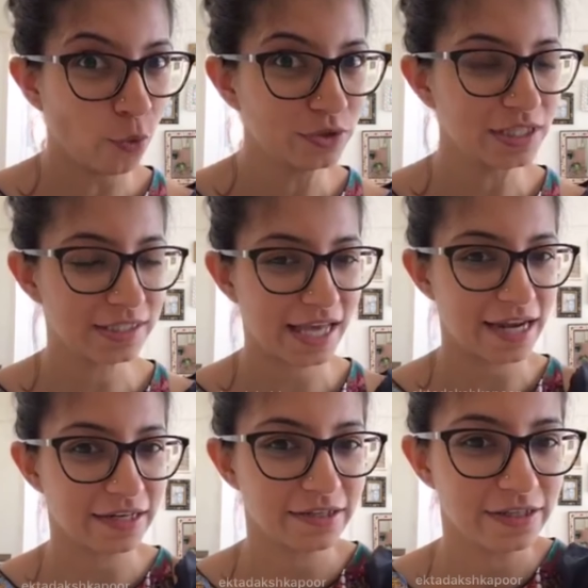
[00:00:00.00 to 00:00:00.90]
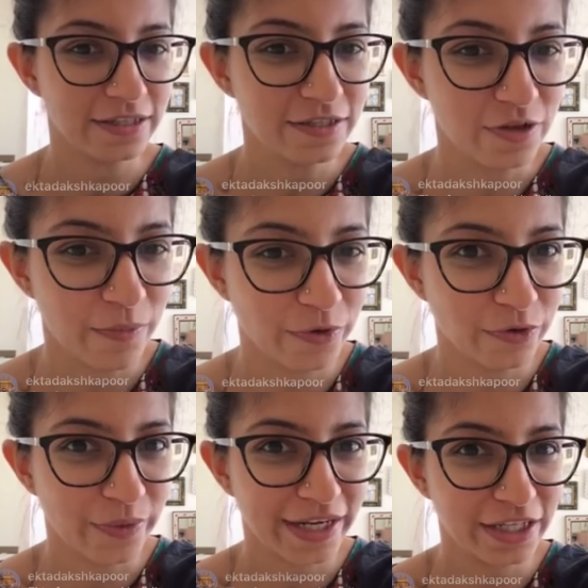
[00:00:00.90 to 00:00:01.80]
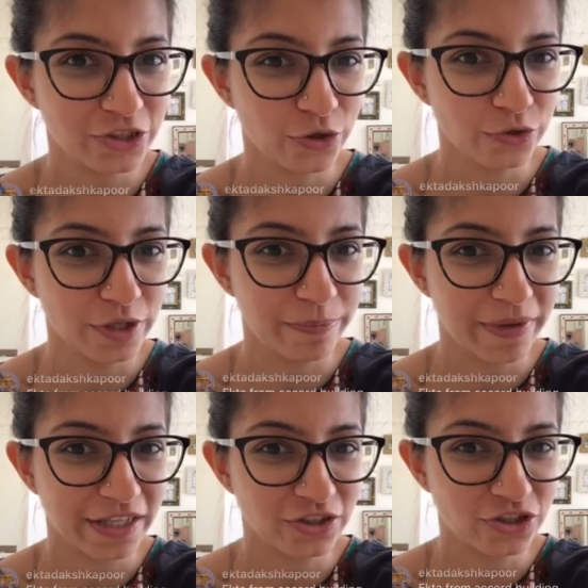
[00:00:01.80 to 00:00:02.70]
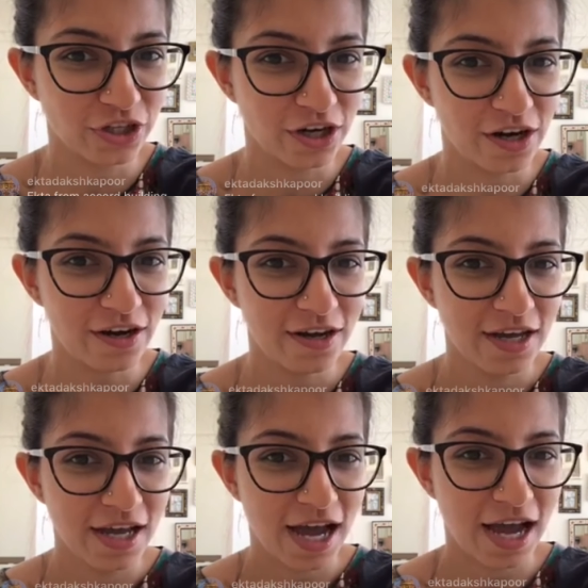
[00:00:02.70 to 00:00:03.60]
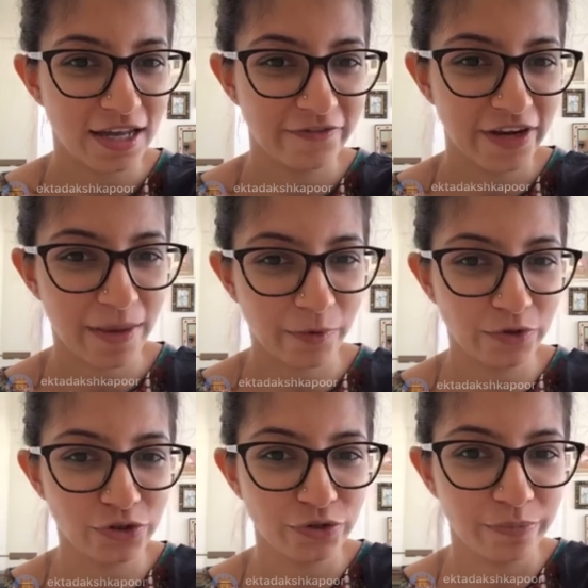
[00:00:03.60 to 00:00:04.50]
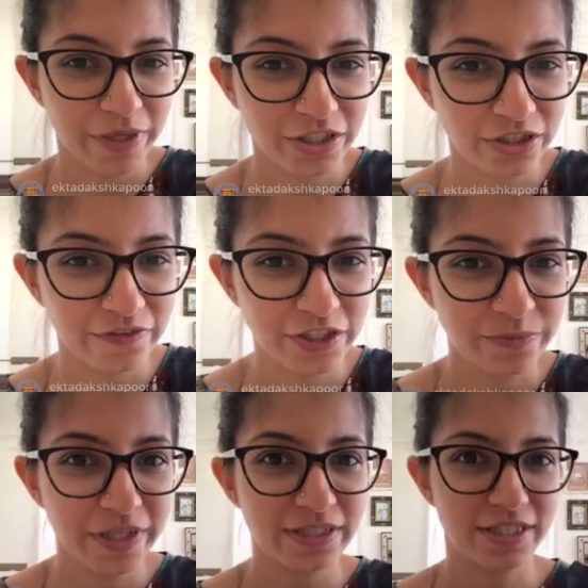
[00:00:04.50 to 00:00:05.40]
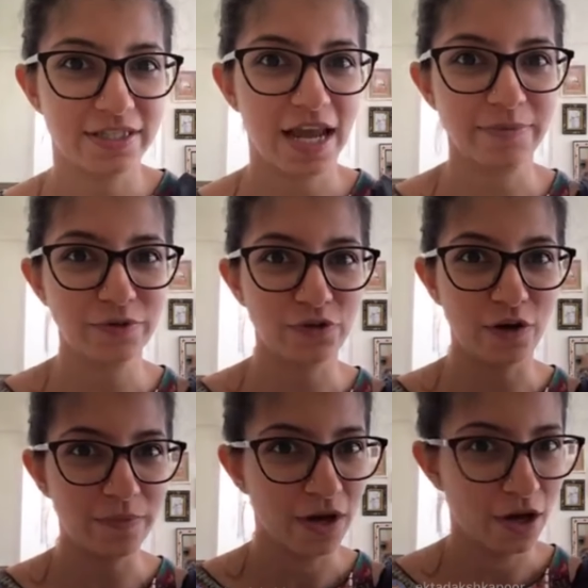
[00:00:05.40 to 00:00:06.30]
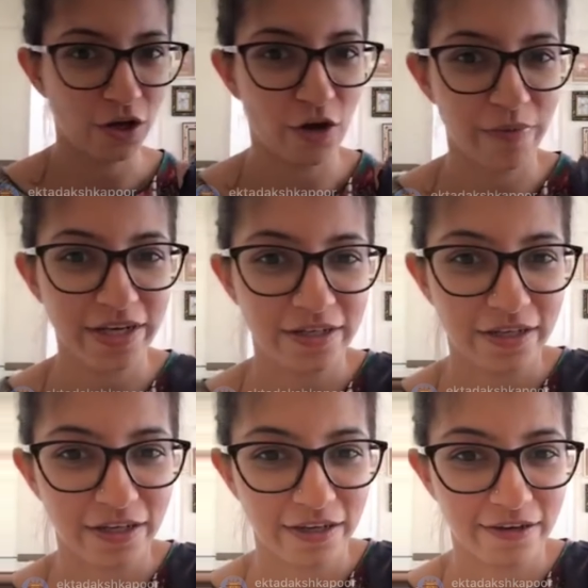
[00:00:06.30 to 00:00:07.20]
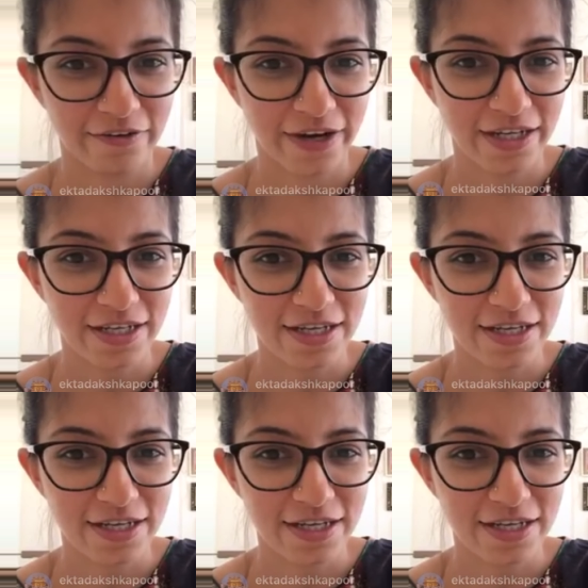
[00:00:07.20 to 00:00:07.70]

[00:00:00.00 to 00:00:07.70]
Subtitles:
this character is. So, I'm going to quickly show you the picture. And when I'm going to show you a picture, which means it's time to stop commenting. Ready?